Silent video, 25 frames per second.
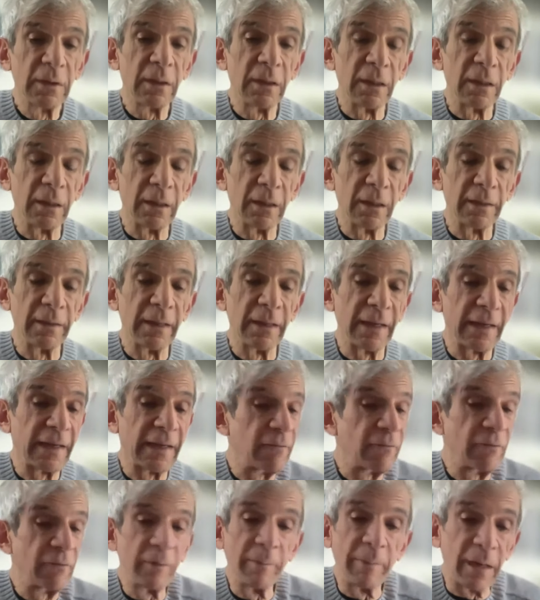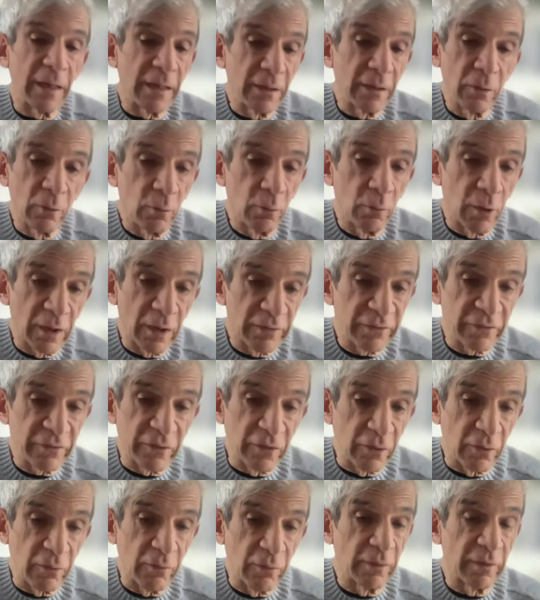Uh, not everybody who wants
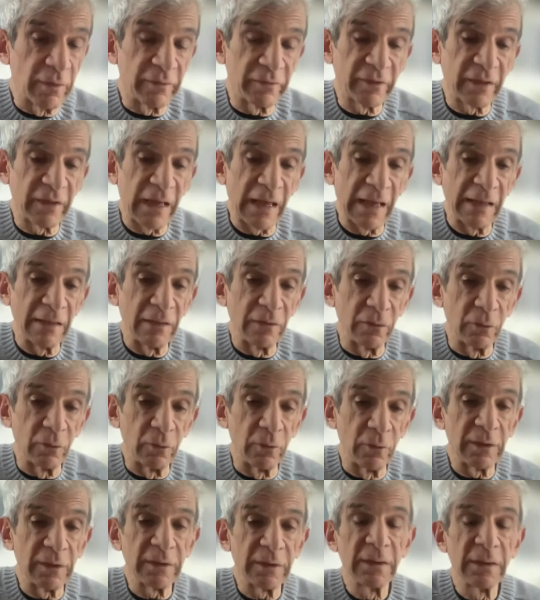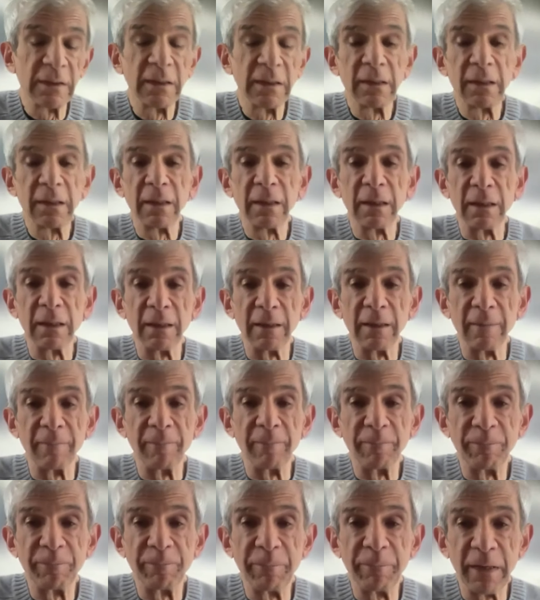to do this can do it.
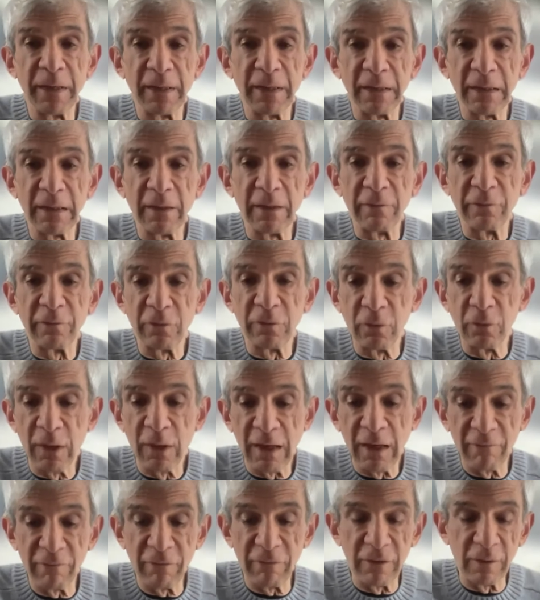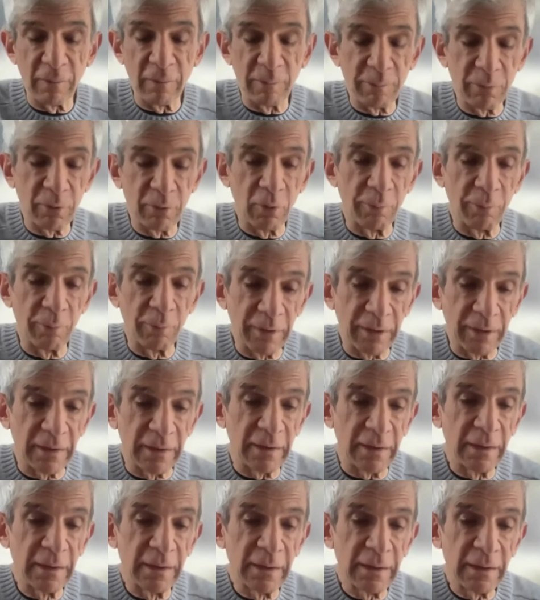Um, but if you have the
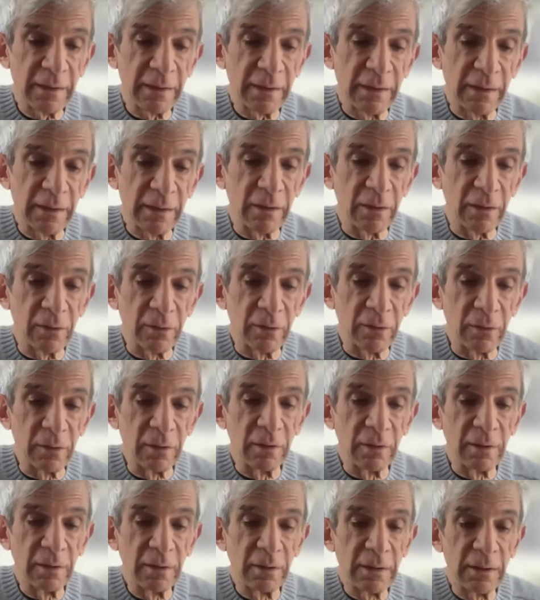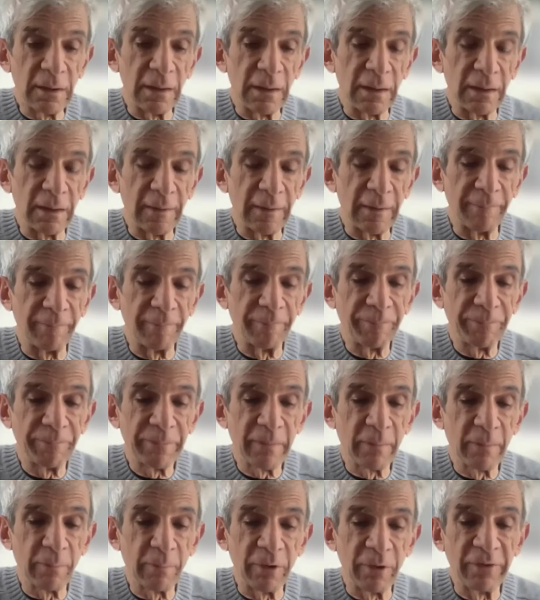appropriate clinical um,
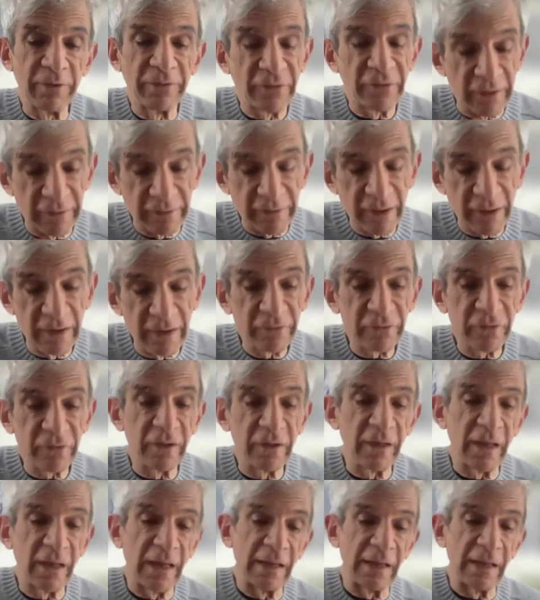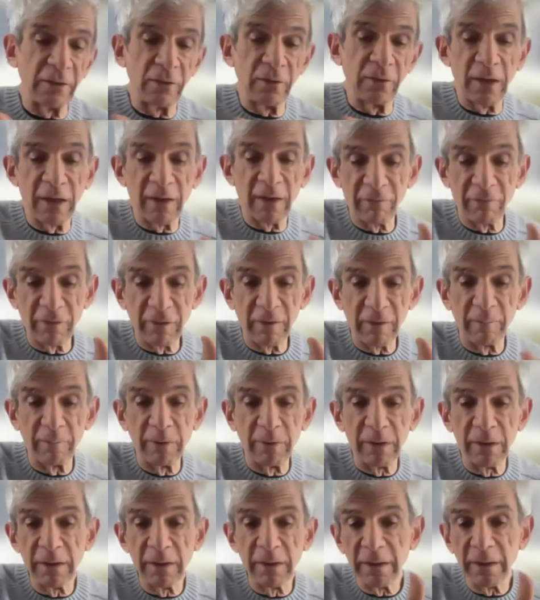presentation and you have the
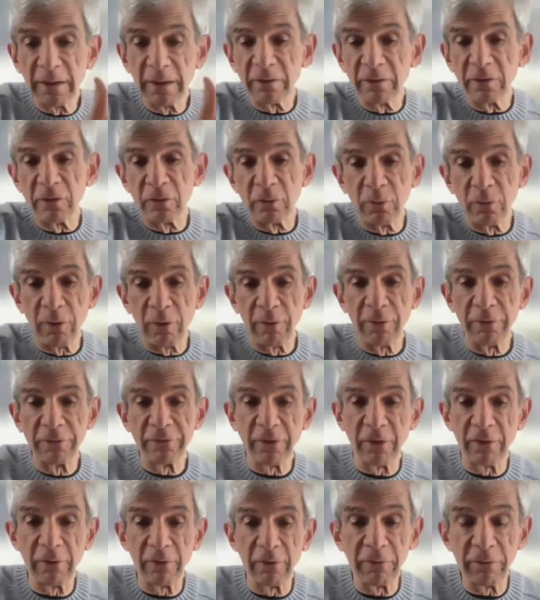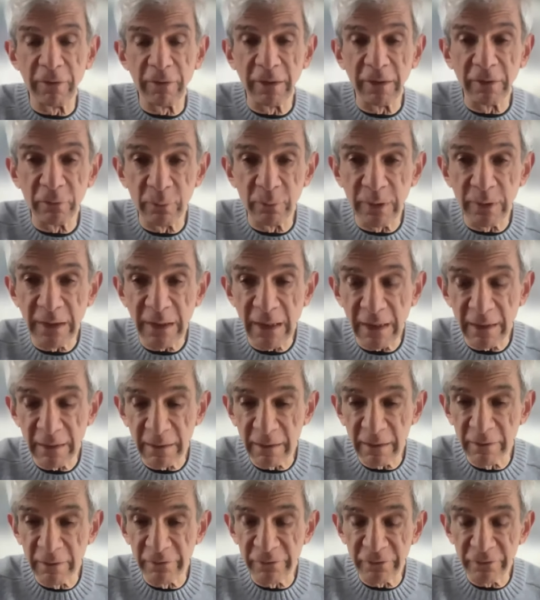ability to do all those other things, we
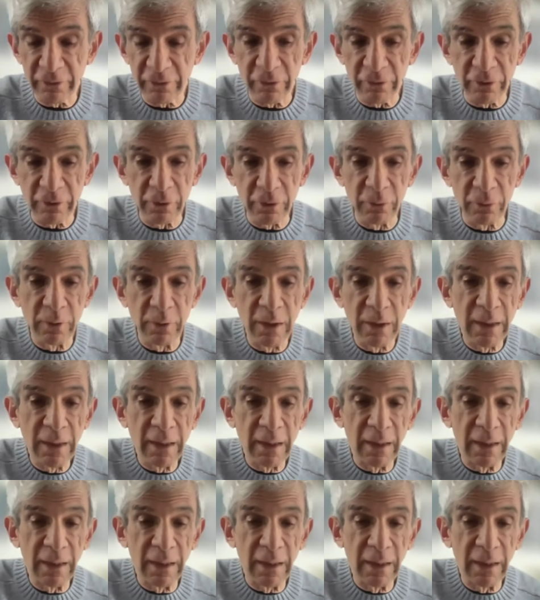can consider you.